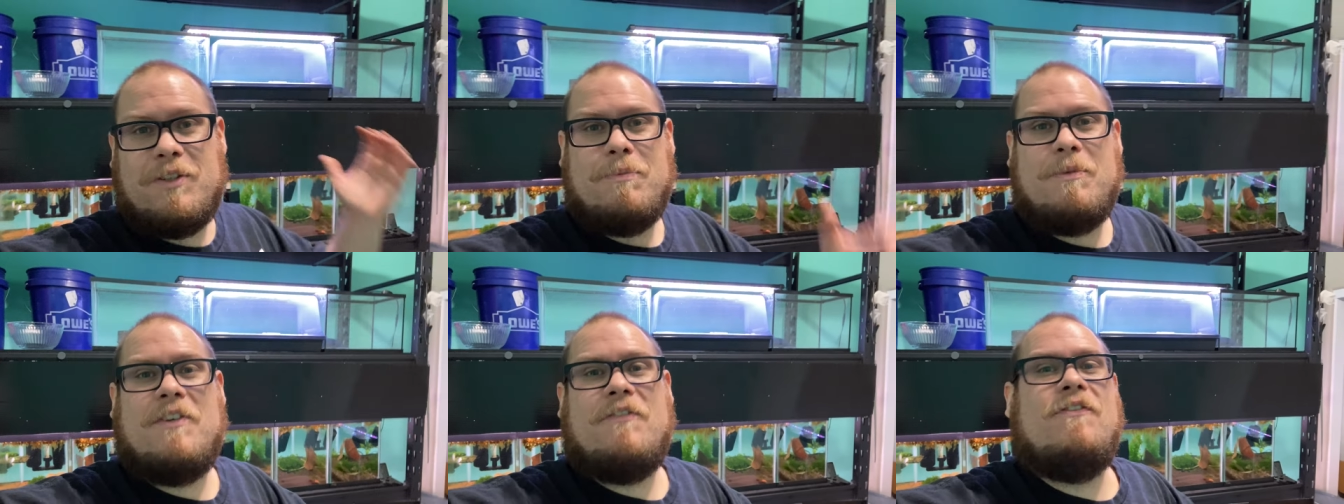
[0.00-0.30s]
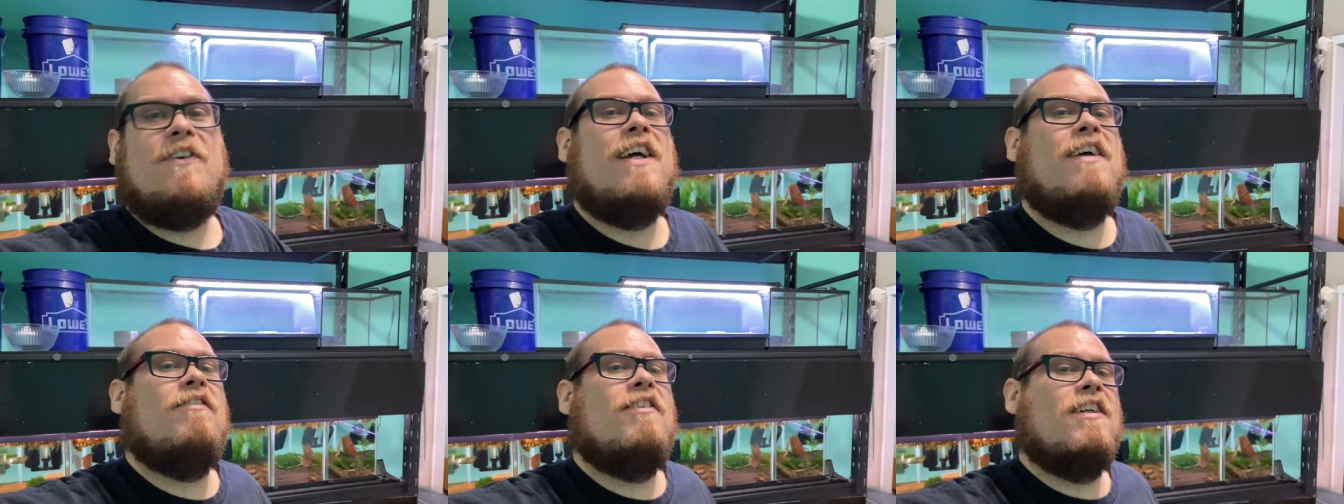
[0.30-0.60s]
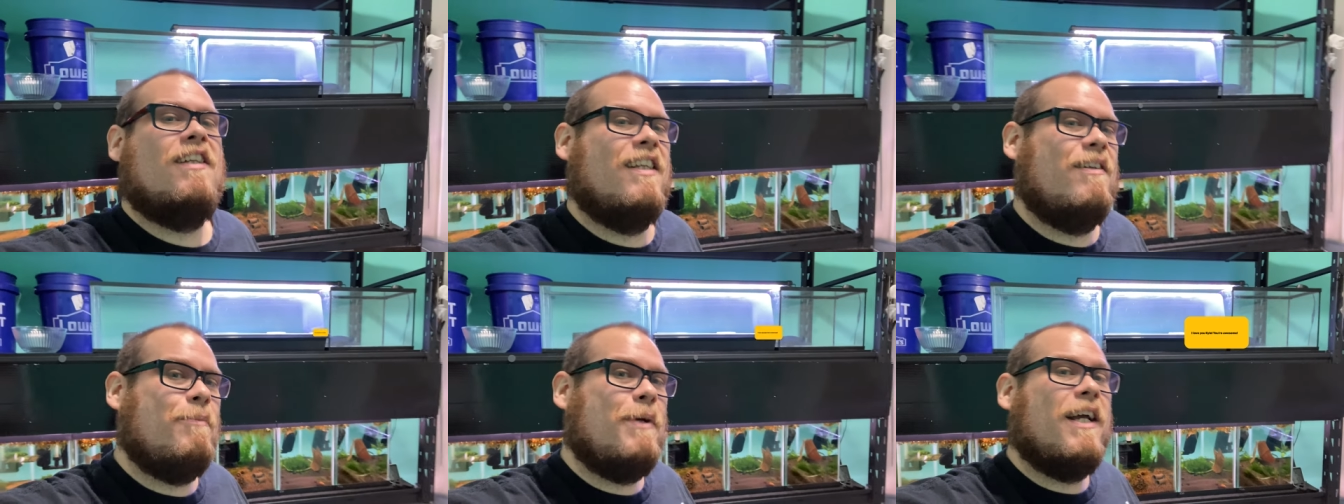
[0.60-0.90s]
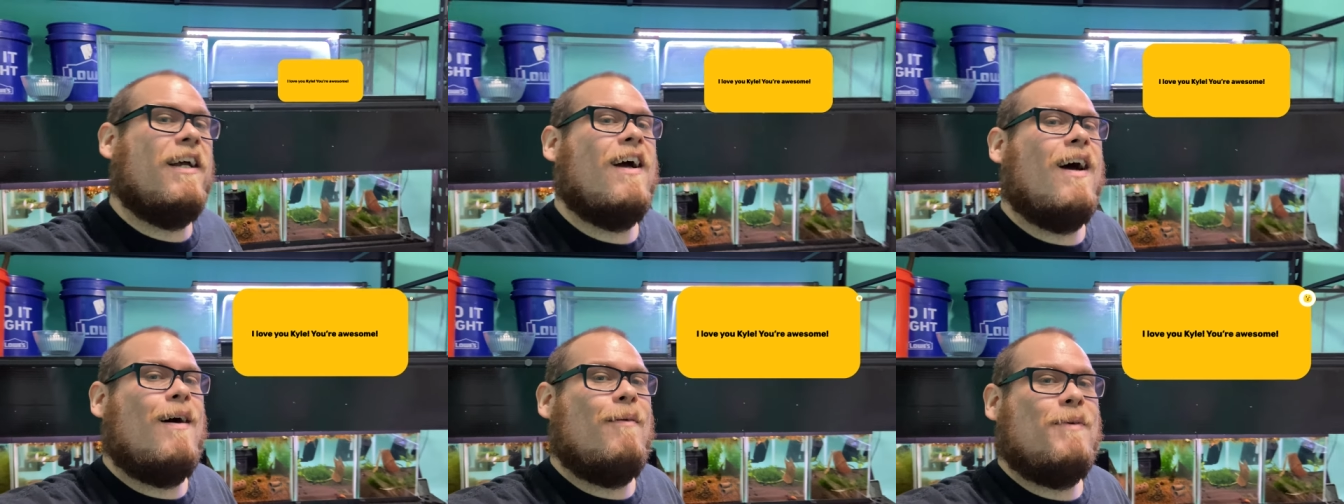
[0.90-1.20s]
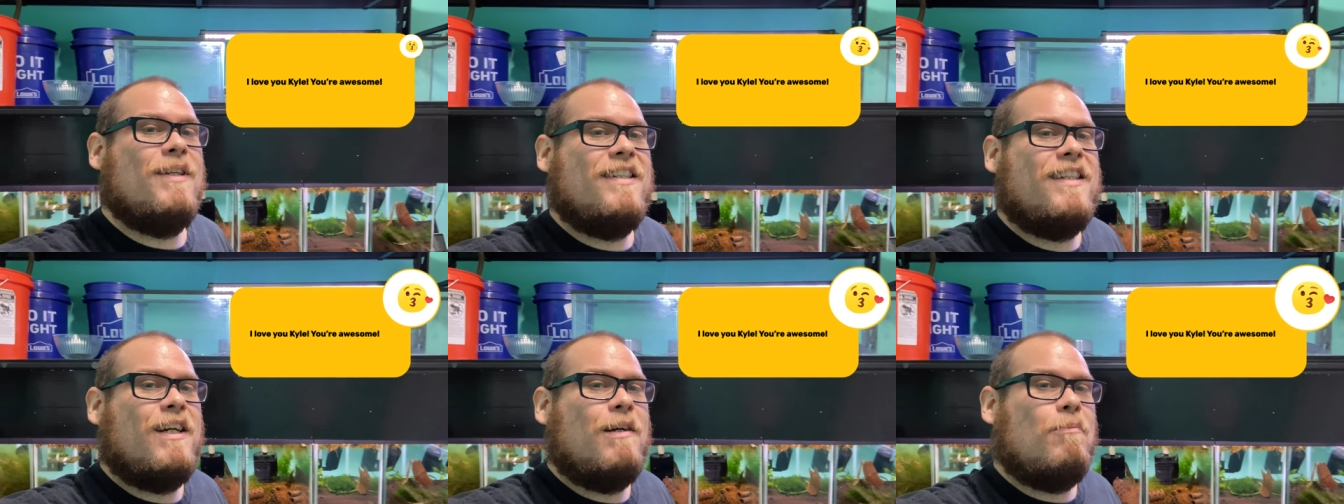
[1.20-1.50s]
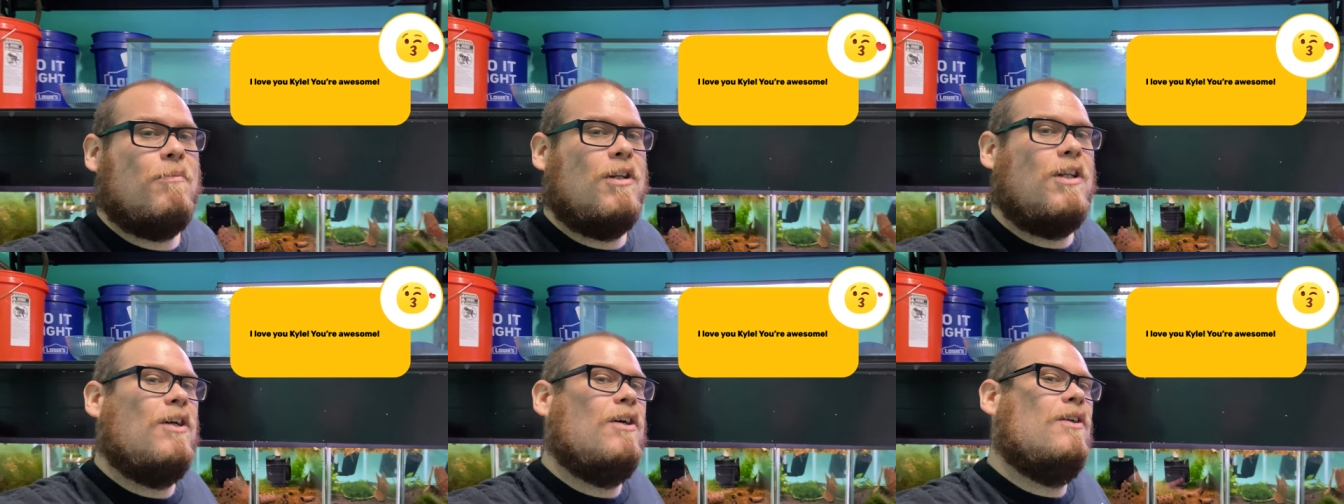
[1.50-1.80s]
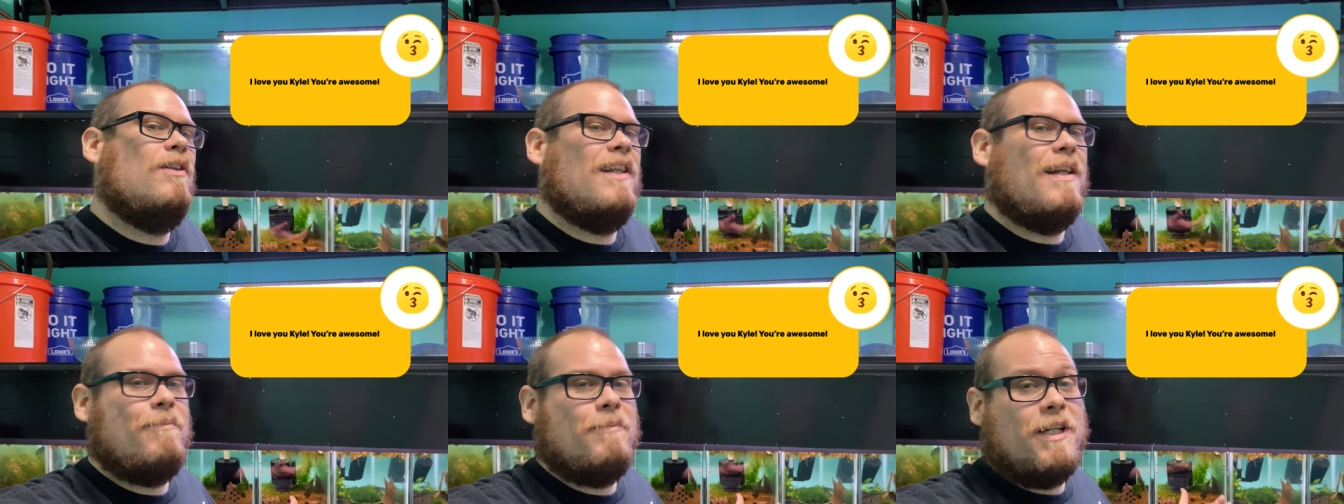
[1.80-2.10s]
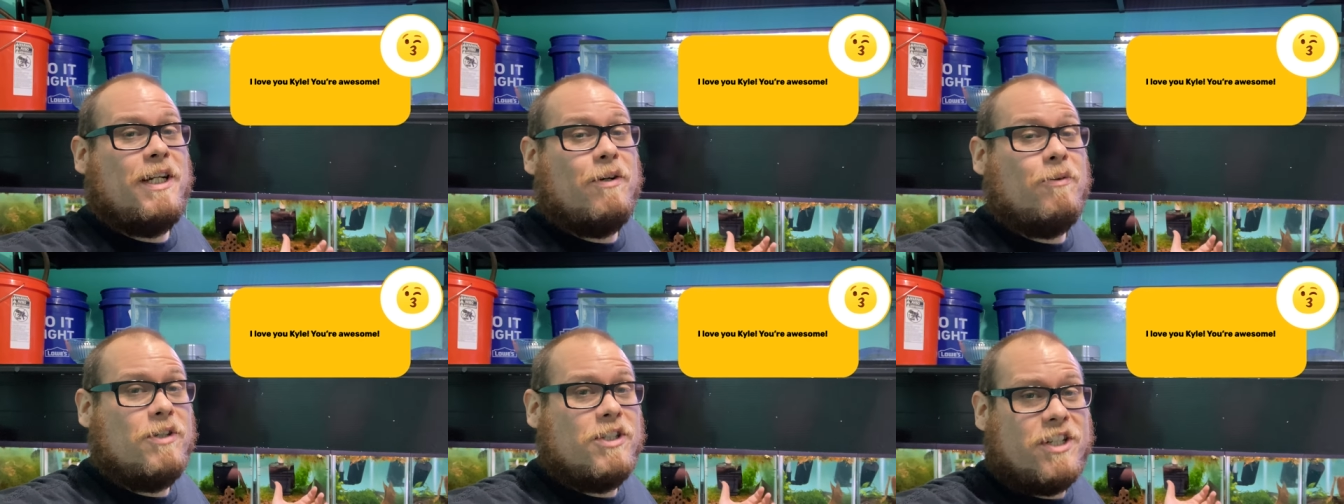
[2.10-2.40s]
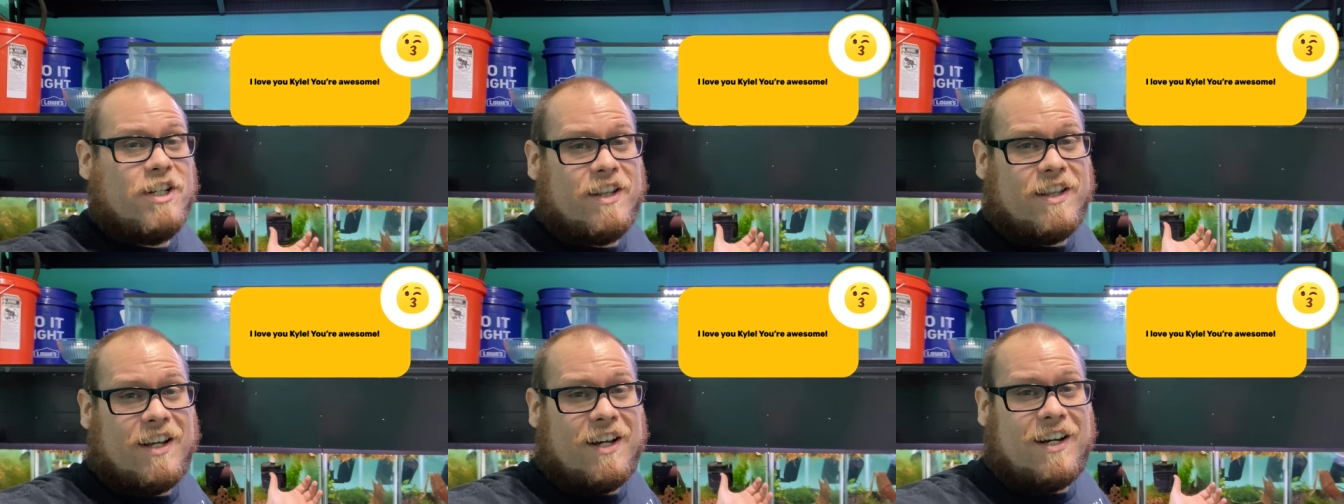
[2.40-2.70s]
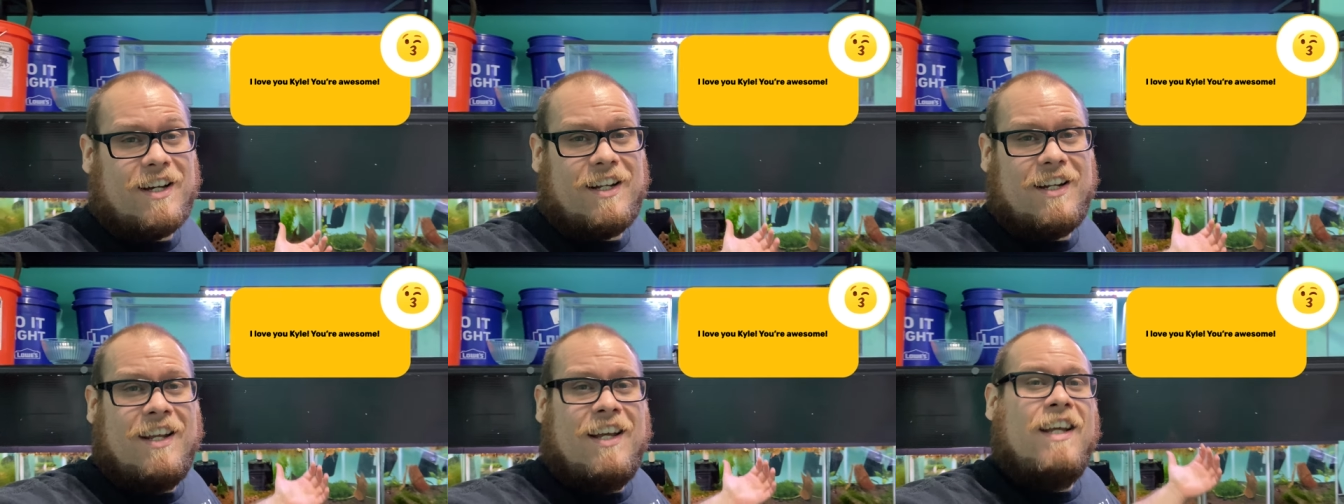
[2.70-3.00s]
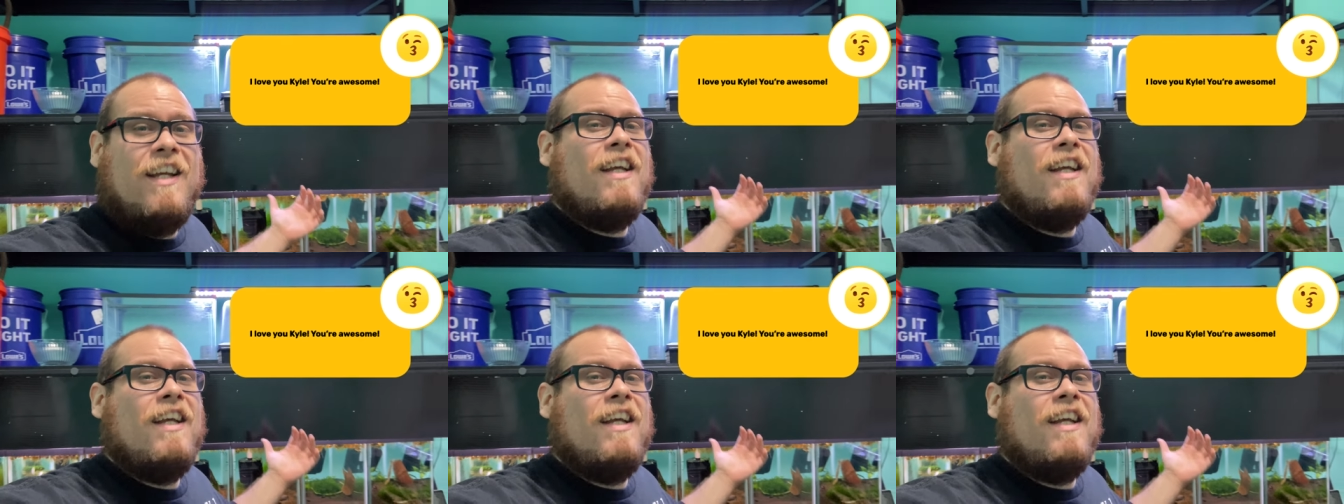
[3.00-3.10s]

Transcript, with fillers: me a favor, leave me a comment down below, let me know what you thought,